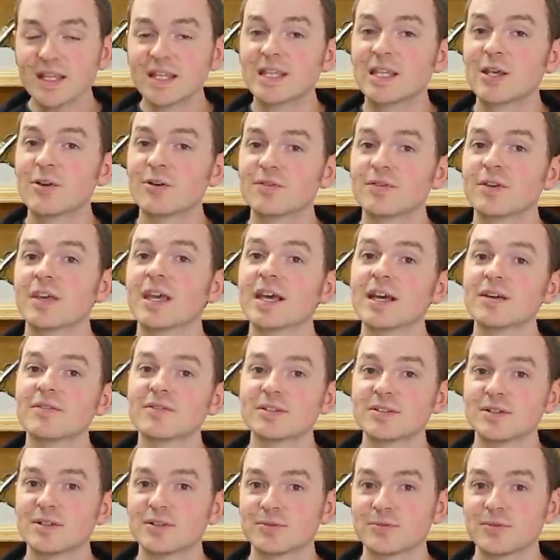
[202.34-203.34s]
Now, if you
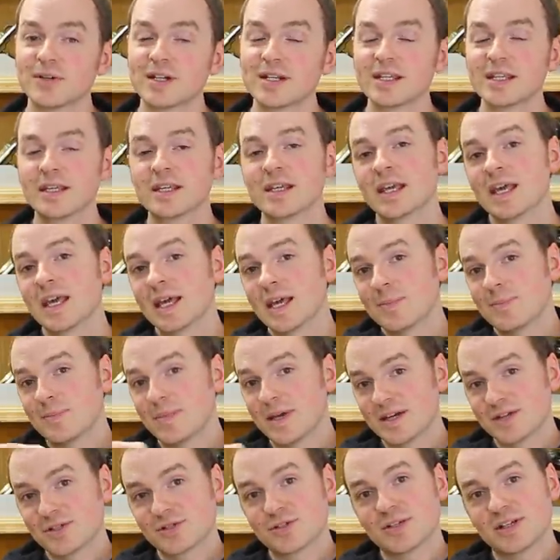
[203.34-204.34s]
haven't already,
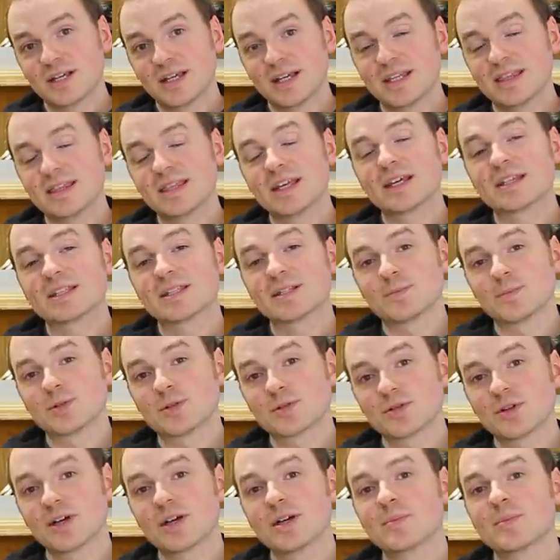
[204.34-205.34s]
make sure you hit that
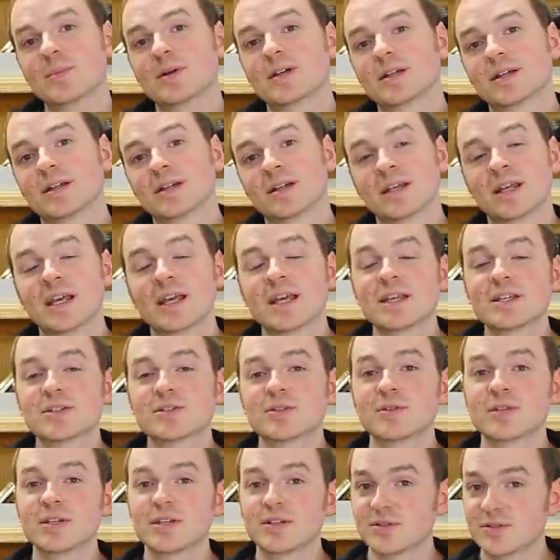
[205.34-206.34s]
subscribe button
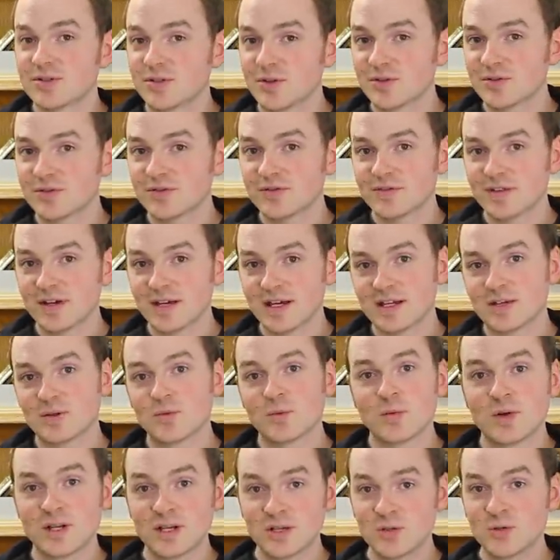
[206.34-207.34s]
so that you're notified
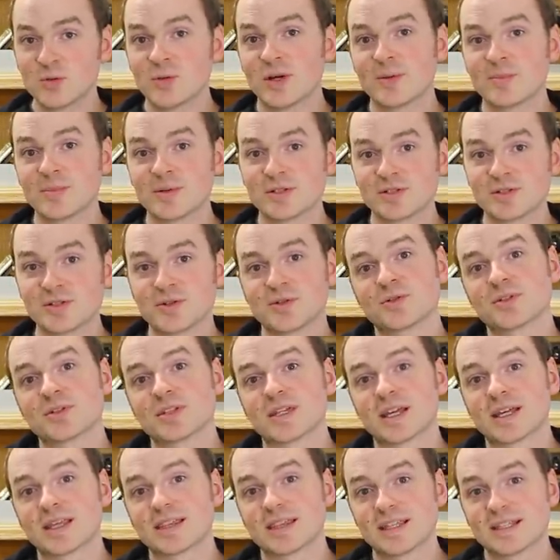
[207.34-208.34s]
when new episodes
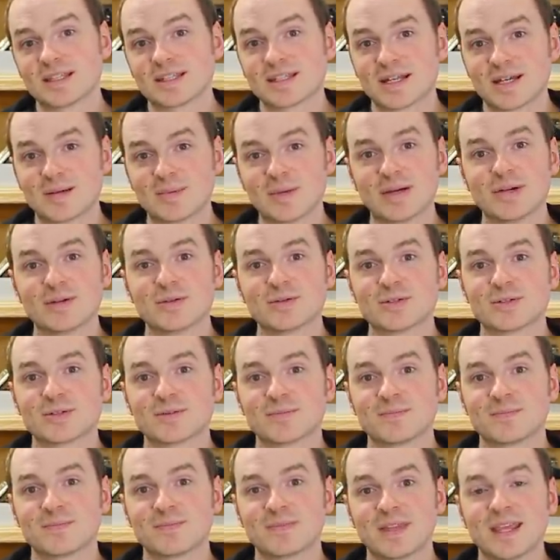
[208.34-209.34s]
like this come out.
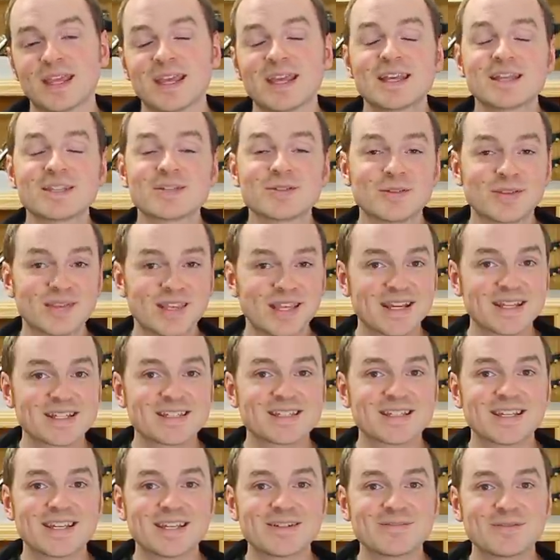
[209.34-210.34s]
So
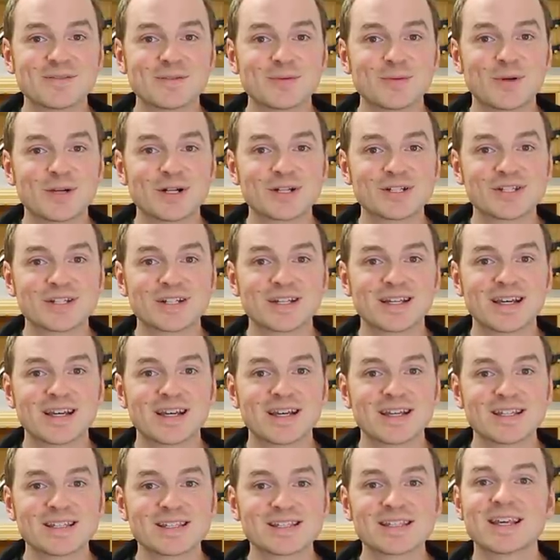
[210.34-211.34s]
thanks again for watching,
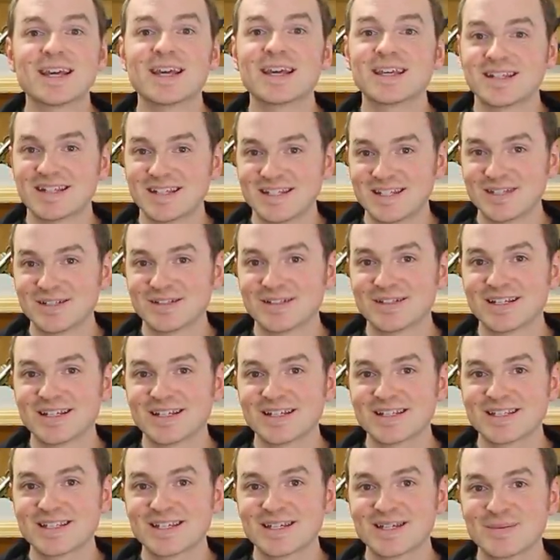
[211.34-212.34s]
guys, and until
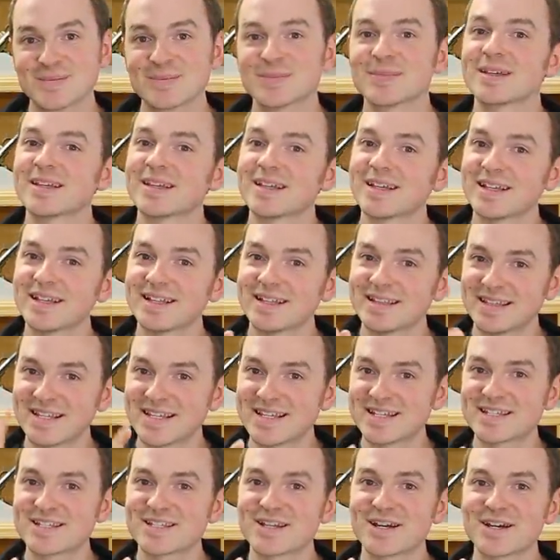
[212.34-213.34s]
next time,
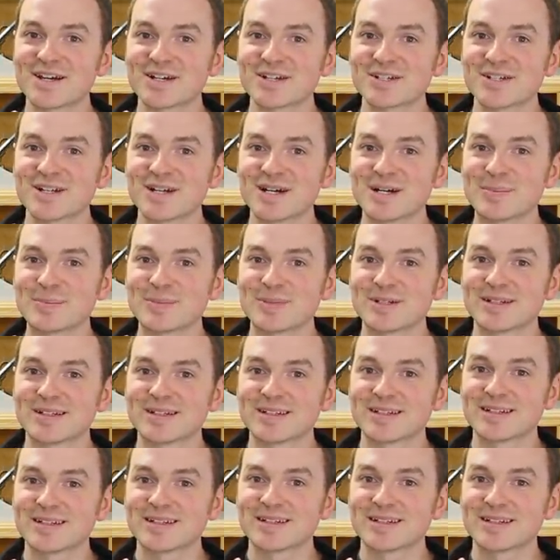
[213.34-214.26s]
let's talk shop.